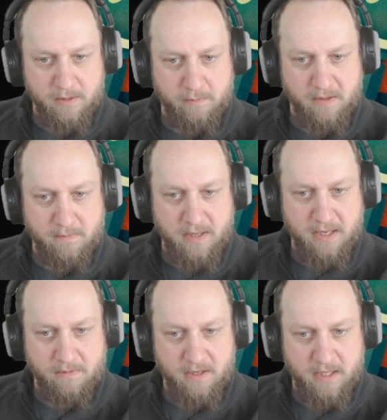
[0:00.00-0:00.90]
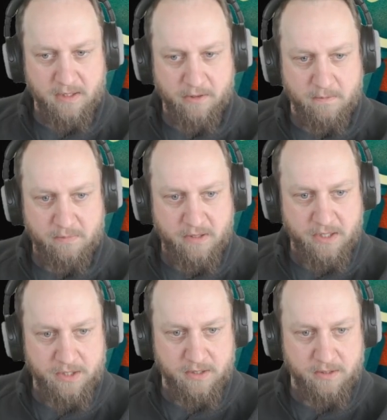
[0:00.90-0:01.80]
but maybe that
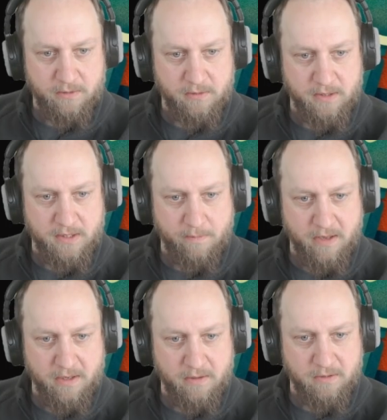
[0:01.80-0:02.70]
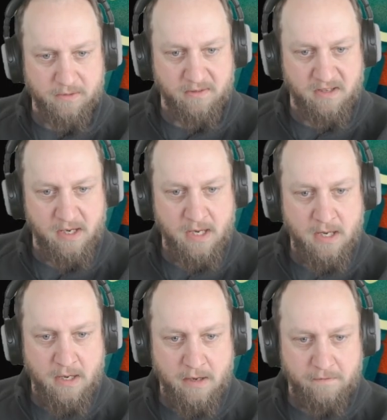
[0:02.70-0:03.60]
compression is doing something useful,
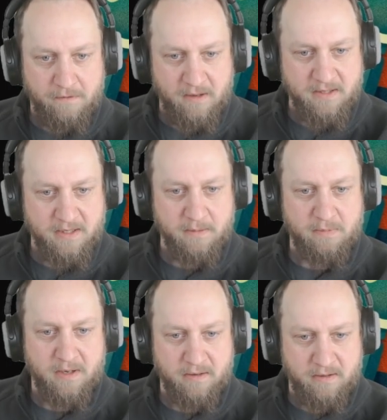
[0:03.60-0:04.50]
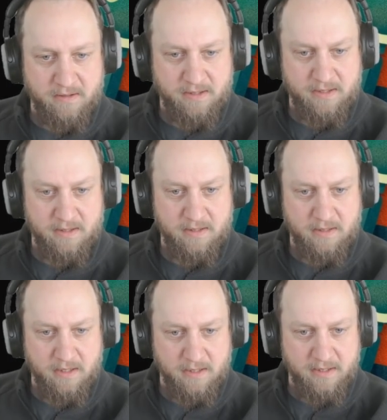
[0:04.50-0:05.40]
forcing
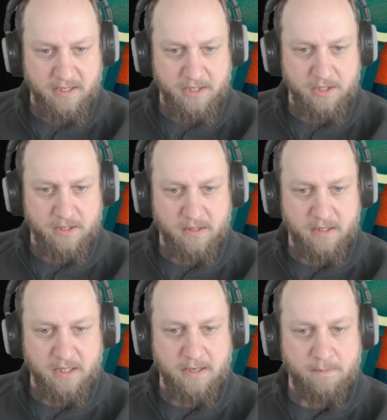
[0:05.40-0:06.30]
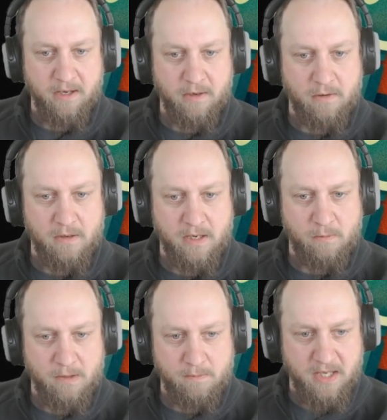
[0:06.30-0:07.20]
prioritization, keeping only
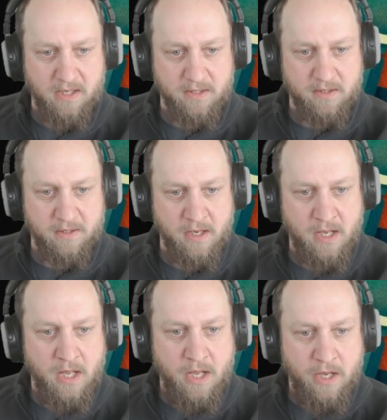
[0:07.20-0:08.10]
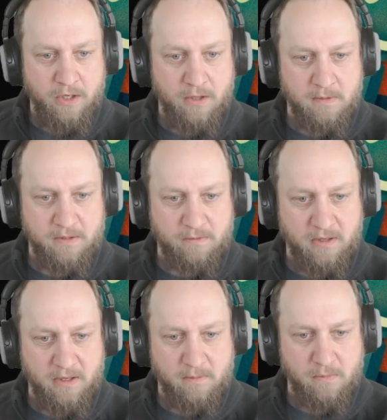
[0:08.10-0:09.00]
what matters. Humans
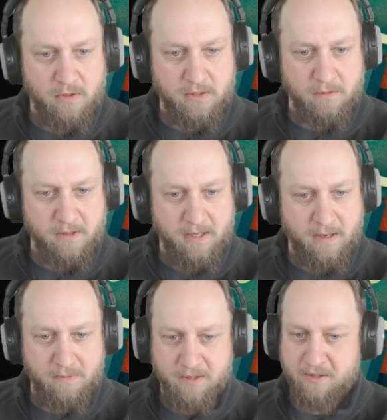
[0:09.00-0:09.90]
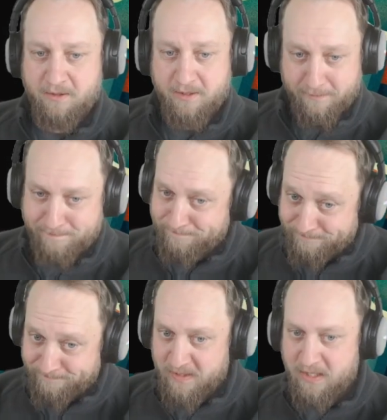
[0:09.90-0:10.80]
forget most of what happens to them.
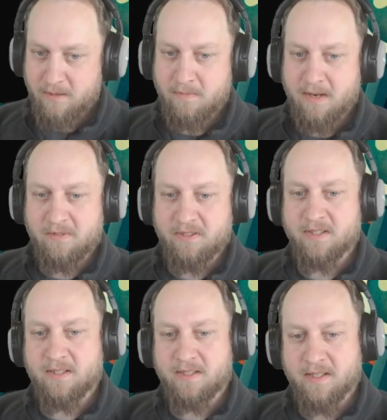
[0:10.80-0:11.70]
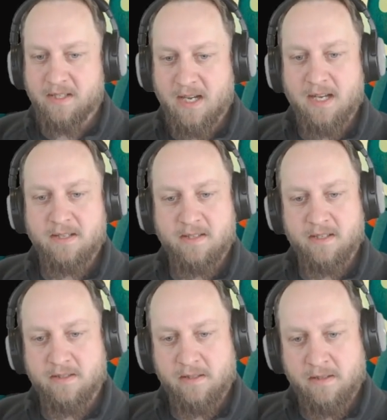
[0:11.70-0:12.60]
The memories that stick are
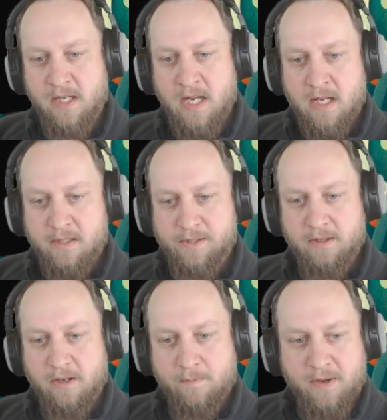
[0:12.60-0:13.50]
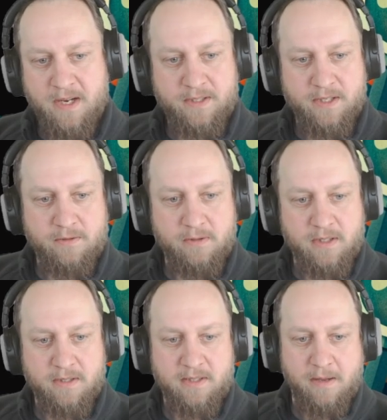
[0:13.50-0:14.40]
signal. So compacting doing the
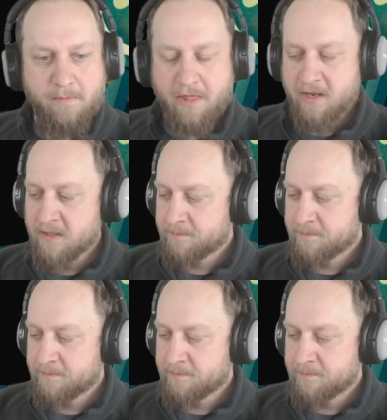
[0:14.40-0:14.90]
same thing?